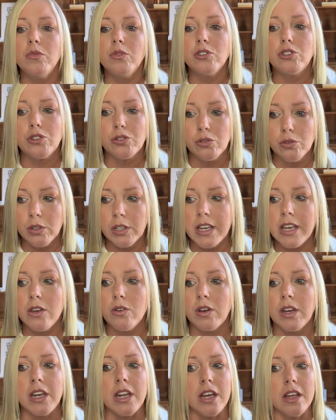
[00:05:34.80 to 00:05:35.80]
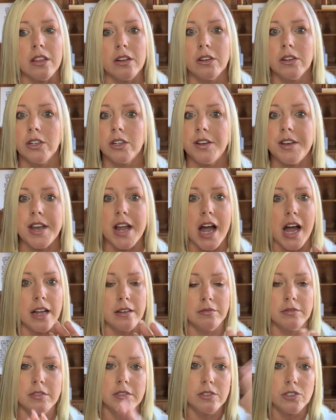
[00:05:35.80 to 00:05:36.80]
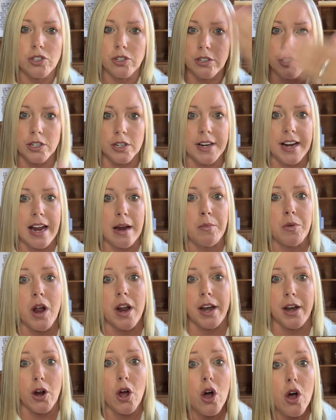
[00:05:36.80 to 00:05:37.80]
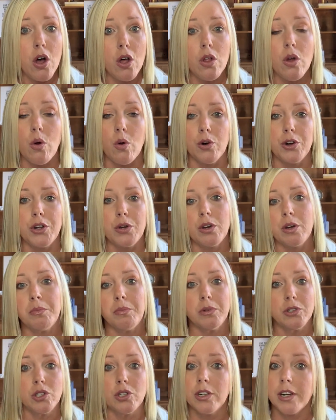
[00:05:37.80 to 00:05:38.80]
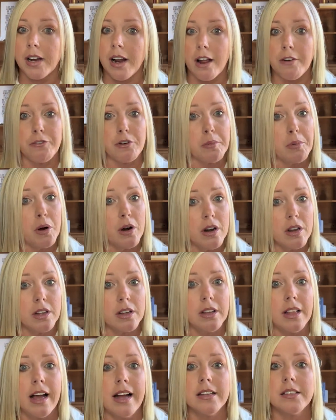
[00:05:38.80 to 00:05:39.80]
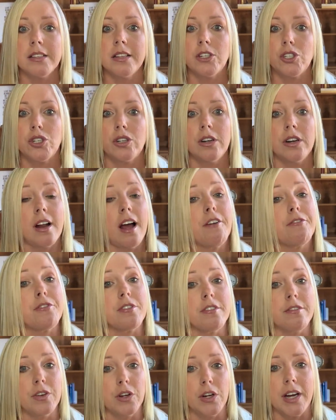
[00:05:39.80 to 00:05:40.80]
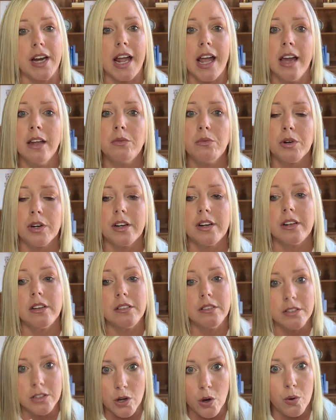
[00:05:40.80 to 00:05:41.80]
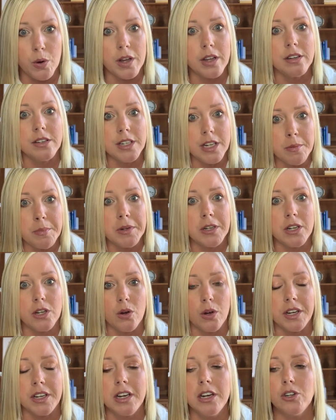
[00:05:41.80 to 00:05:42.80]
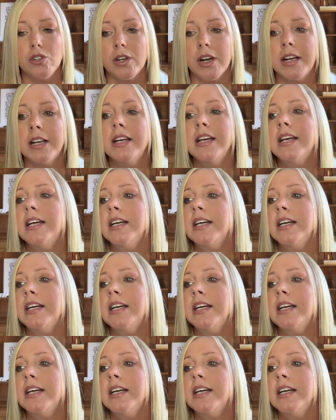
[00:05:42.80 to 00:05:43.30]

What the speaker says: Truly, you can either not turn your camera on at all, or you can turn it on for part of the class and then turn it off for the very end. We're going to go deep into yoga nidra.